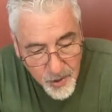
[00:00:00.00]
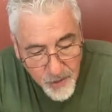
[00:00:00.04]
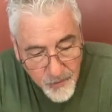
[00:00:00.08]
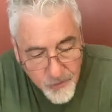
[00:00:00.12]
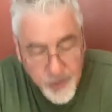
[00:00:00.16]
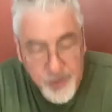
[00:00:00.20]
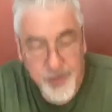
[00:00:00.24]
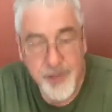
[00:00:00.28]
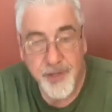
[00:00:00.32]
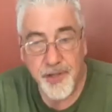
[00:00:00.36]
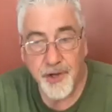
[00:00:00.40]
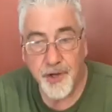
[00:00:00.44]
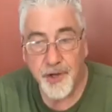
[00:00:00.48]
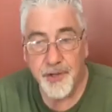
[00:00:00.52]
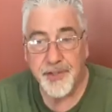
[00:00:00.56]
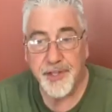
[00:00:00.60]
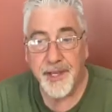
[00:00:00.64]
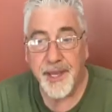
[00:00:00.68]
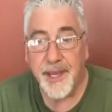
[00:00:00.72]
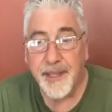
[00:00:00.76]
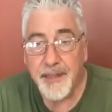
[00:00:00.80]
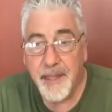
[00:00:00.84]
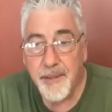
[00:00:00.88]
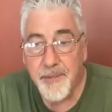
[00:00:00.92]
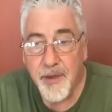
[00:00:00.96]
verse
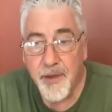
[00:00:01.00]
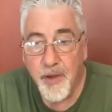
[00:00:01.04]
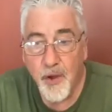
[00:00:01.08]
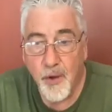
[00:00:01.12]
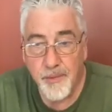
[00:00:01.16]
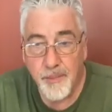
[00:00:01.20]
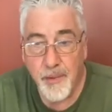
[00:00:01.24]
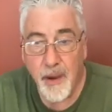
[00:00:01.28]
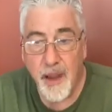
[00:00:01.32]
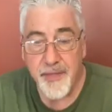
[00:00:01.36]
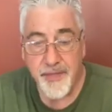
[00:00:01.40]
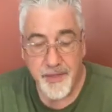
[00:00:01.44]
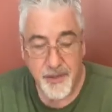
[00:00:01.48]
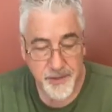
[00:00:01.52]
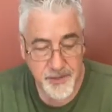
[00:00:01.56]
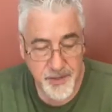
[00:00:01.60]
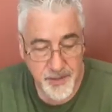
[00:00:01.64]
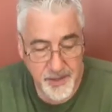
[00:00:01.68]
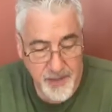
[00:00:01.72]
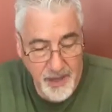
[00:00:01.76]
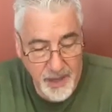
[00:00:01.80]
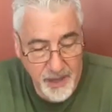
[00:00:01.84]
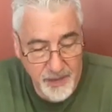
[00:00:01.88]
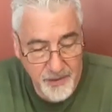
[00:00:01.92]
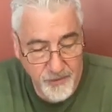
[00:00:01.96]
13, let me go by this
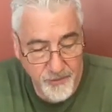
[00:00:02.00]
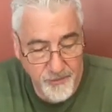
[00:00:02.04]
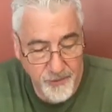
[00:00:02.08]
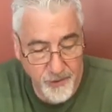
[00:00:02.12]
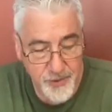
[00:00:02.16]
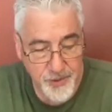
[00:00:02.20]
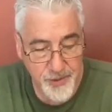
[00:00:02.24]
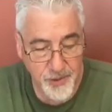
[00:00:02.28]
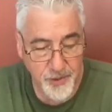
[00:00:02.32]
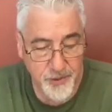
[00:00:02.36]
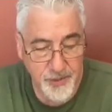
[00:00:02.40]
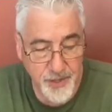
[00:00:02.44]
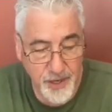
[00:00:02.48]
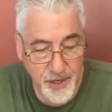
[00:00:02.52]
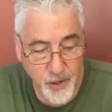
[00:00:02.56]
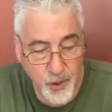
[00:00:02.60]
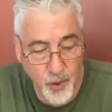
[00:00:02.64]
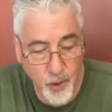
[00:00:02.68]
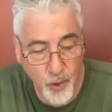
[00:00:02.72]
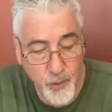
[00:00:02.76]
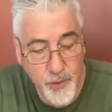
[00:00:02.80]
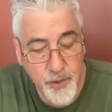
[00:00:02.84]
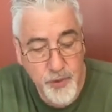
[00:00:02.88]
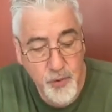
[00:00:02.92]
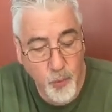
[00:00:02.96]
again. Verse 13,
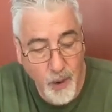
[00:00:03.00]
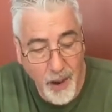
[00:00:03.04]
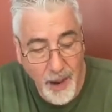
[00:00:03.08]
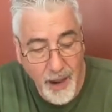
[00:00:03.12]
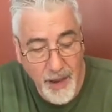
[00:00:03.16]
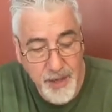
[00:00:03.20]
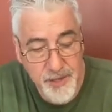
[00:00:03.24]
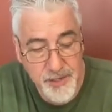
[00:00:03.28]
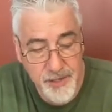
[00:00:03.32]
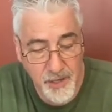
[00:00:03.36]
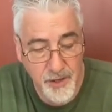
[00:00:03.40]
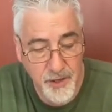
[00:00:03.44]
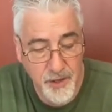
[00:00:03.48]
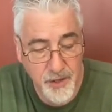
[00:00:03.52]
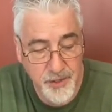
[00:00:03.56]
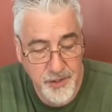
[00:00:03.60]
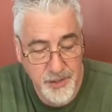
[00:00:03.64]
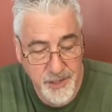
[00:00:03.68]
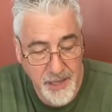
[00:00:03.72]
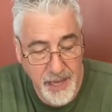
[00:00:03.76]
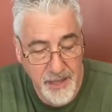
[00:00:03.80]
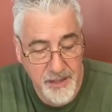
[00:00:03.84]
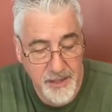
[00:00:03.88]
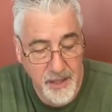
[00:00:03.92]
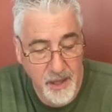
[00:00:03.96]
who is wise and
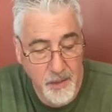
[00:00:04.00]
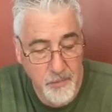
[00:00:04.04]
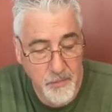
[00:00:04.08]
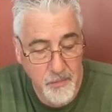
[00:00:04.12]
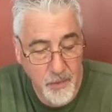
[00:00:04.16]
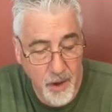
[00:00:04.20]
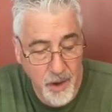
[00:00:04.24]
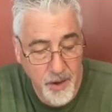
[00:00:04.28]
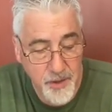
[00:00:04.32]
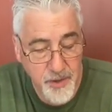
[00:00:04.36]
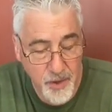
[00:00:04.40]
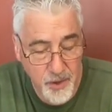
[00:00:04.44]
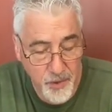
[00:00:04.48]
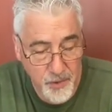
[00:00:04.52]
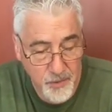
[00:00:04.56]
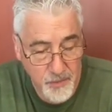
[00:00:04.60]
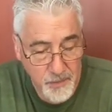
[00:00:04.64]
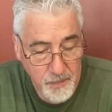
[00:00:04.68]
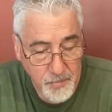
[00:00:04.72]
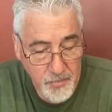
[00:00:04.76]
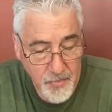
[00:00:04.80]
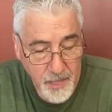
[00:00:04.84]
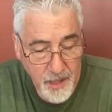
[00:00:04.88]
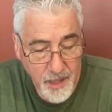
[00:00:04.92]
understanding among you?